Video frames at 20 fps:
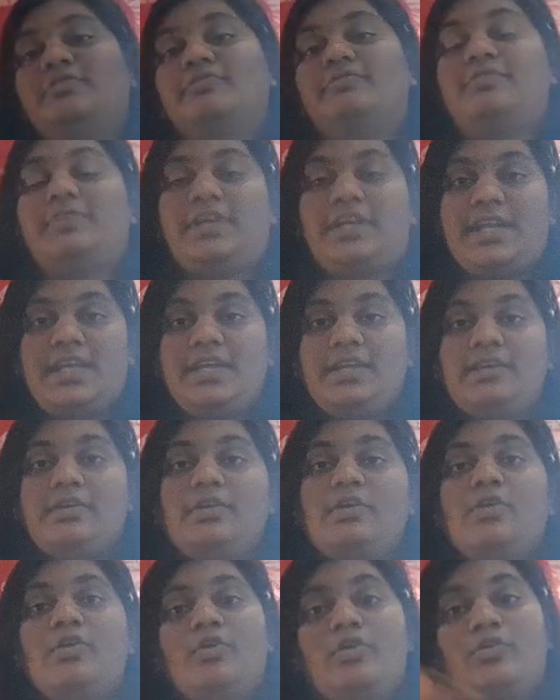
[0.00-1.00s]
flooding
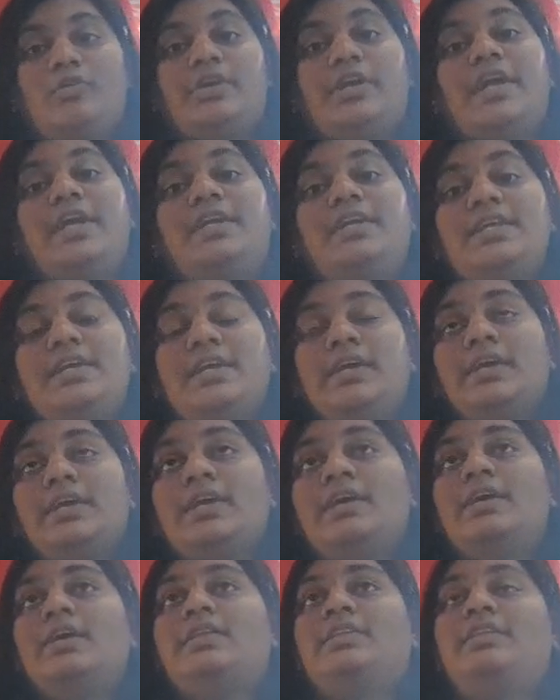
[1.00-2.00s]
or getting
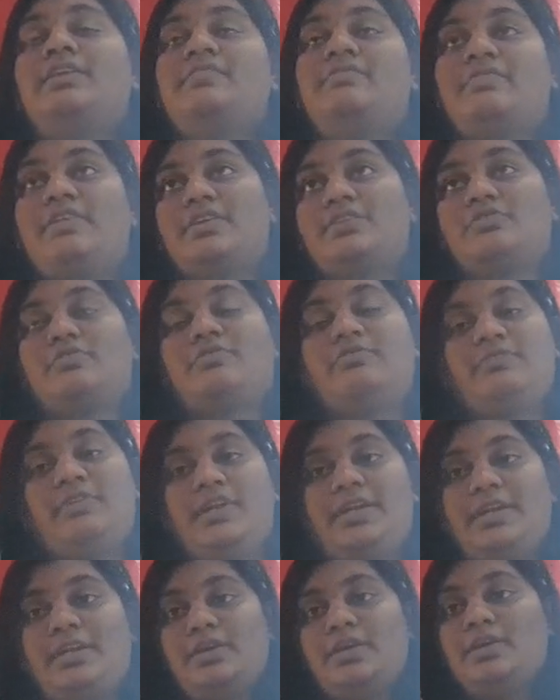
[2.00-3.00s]
the effects of
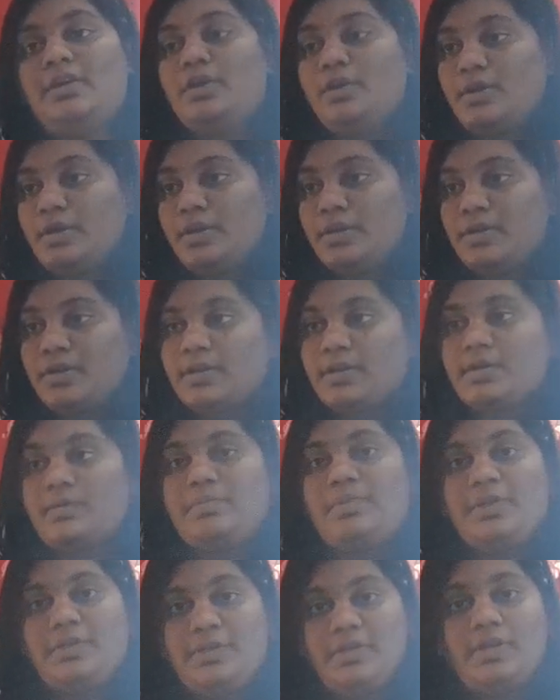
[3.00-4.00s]
flood
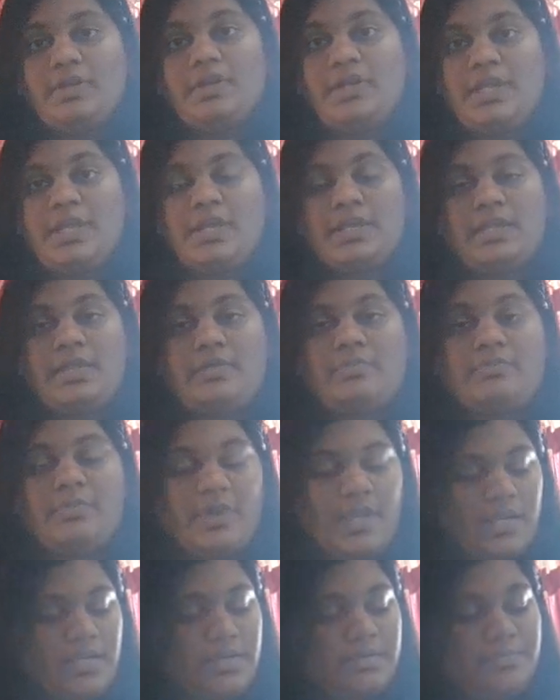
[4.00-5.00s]
coming near them,
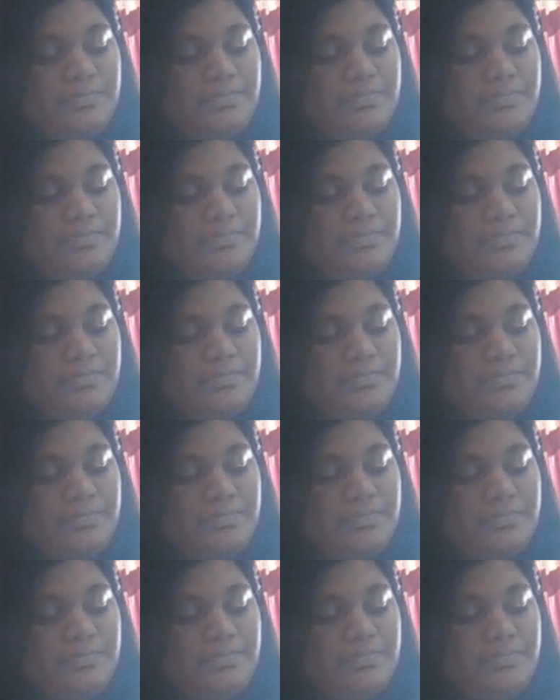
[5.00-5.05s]
right?